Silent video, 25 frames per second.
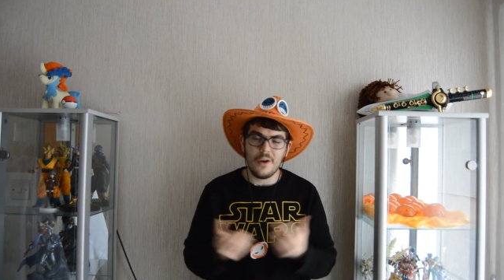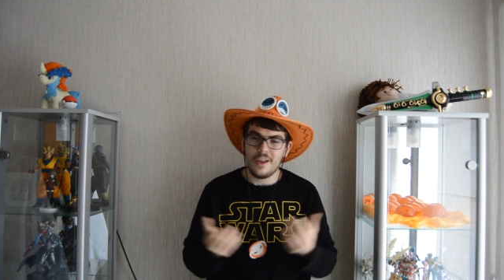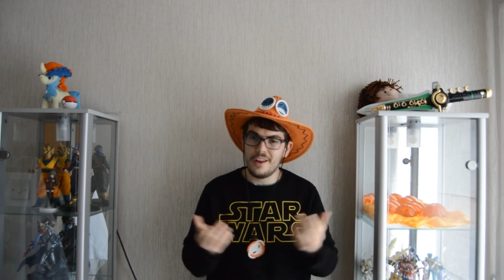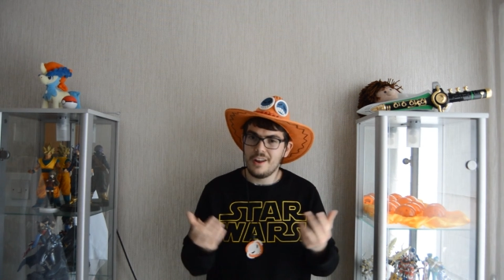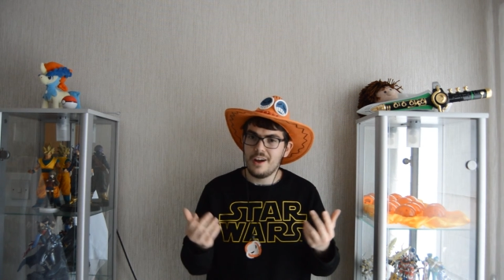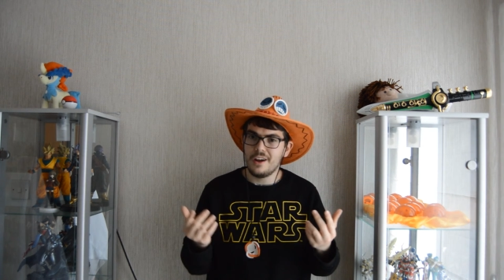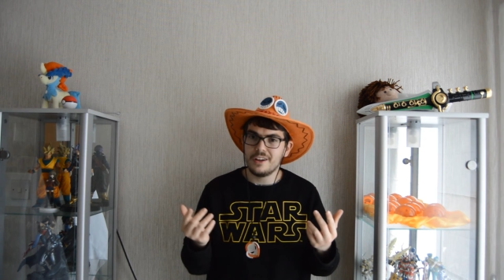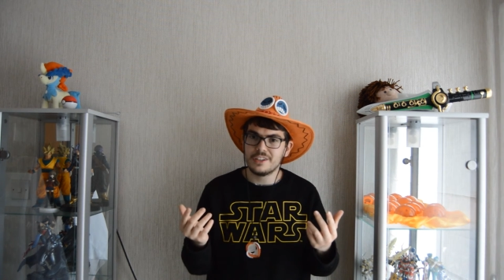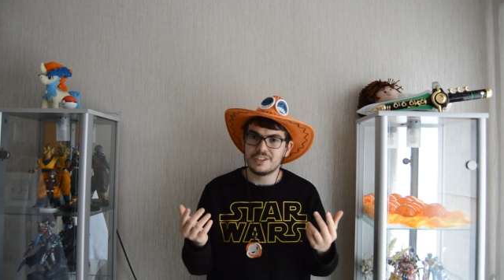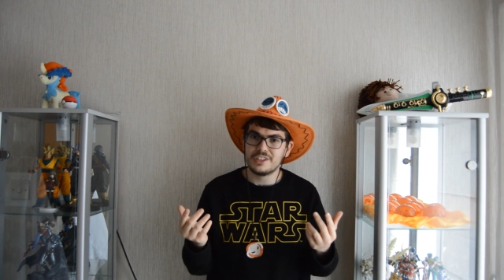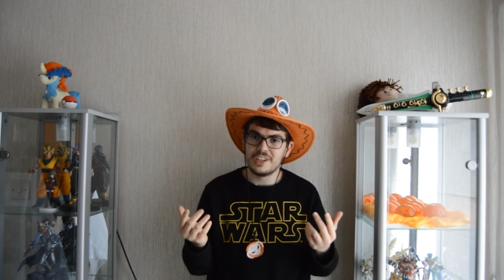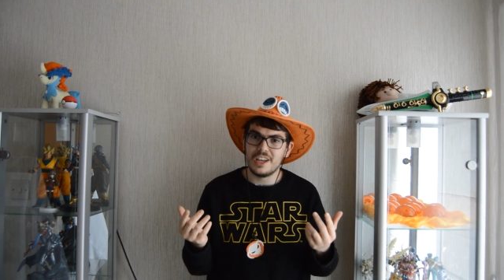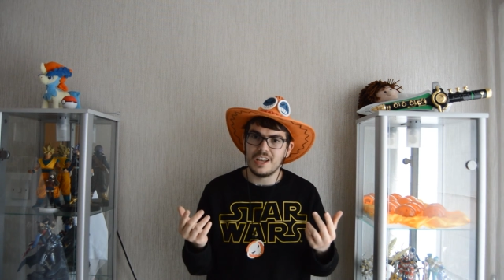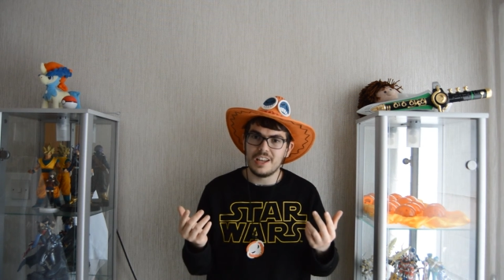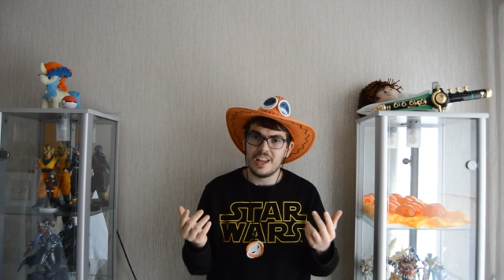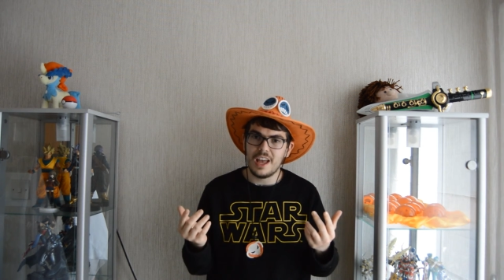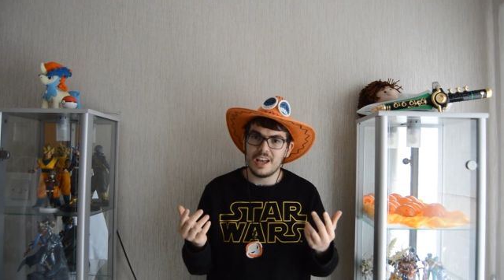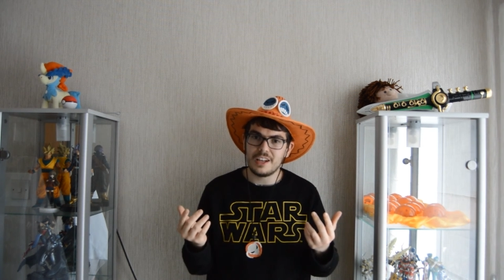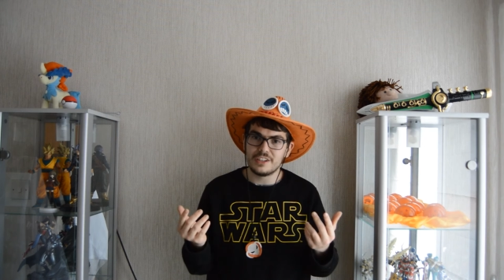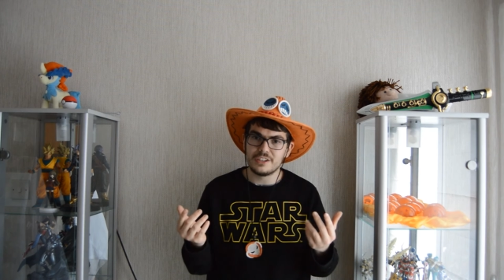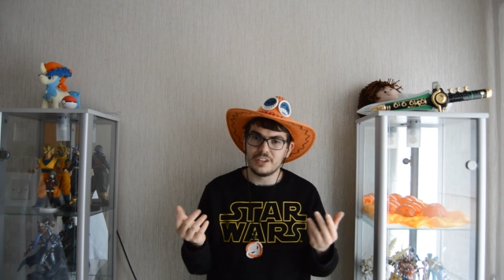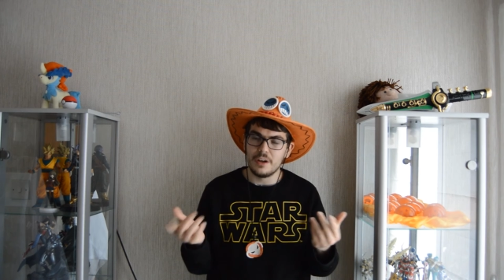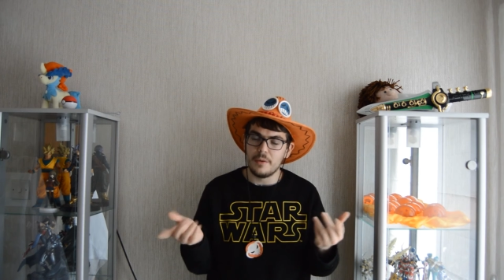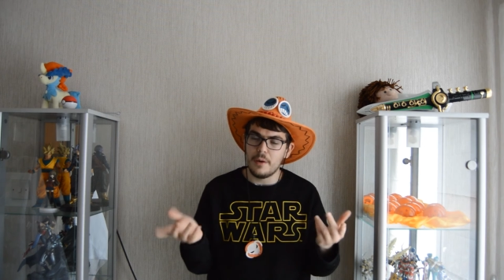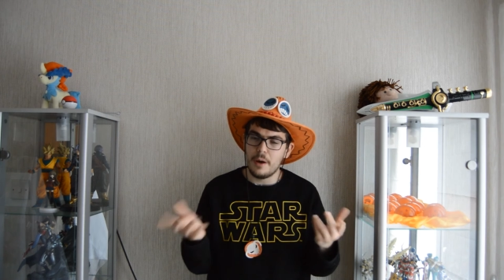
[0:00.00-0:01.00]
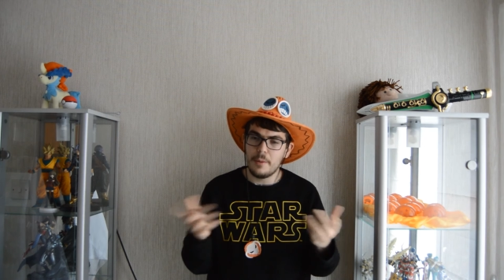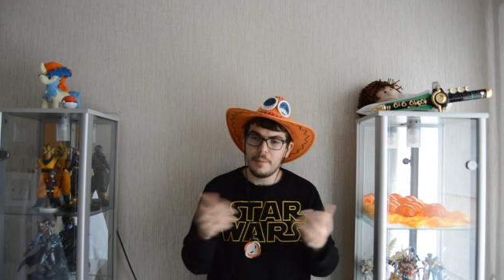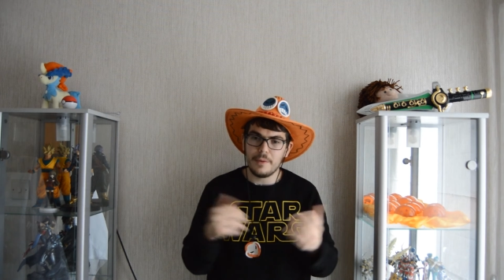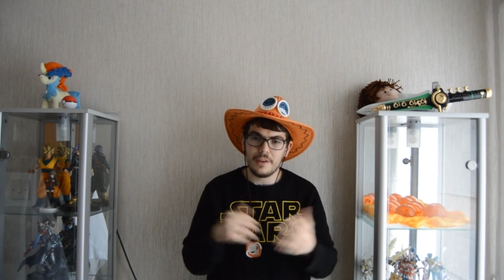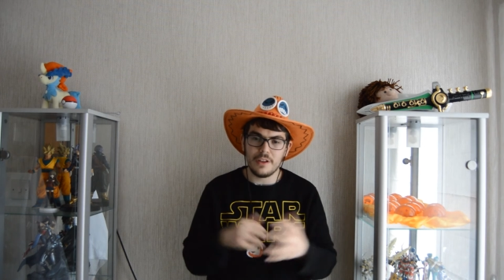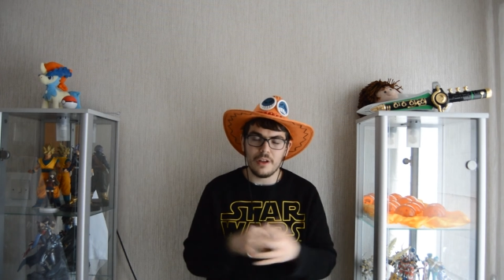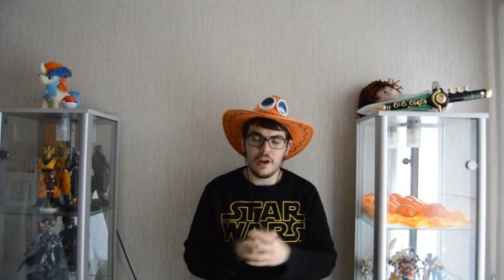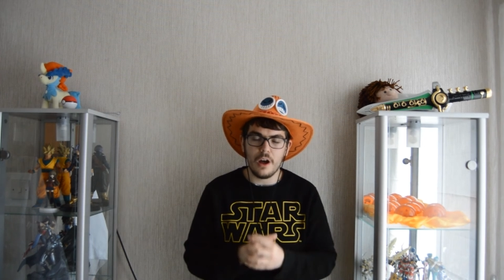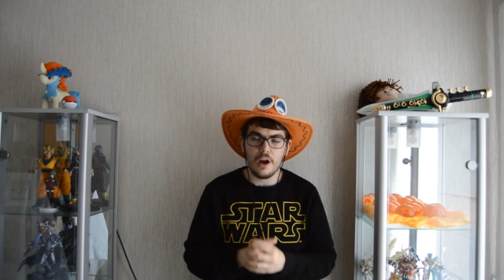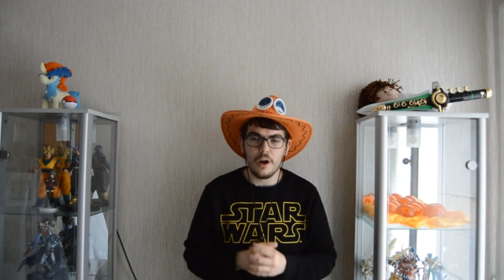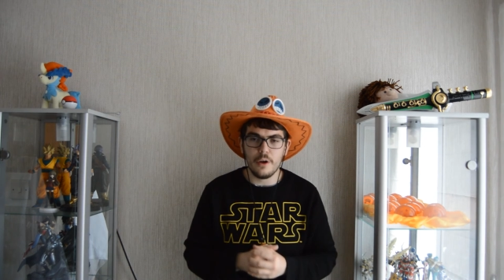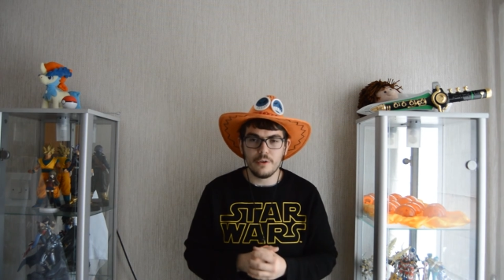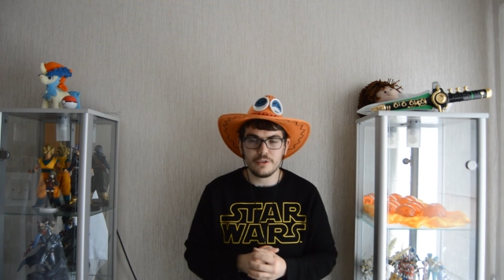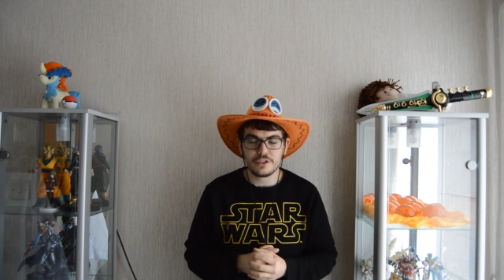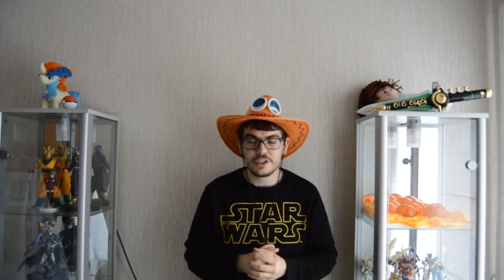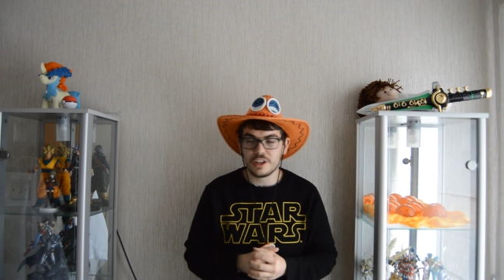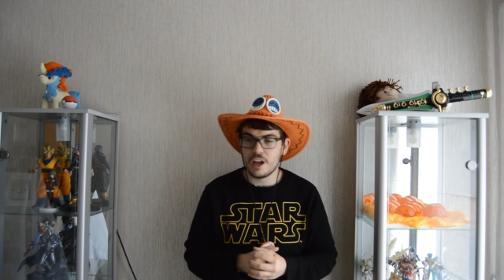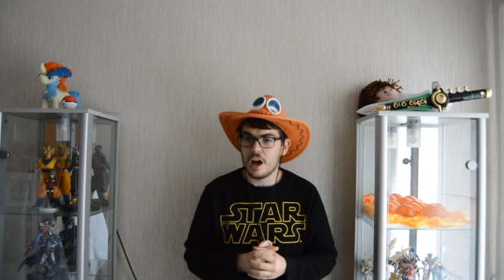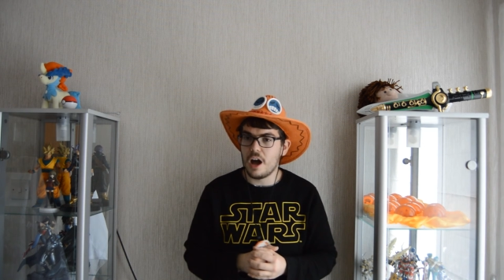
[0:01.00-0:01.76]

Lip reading: And I'll see you next time. I've been your host,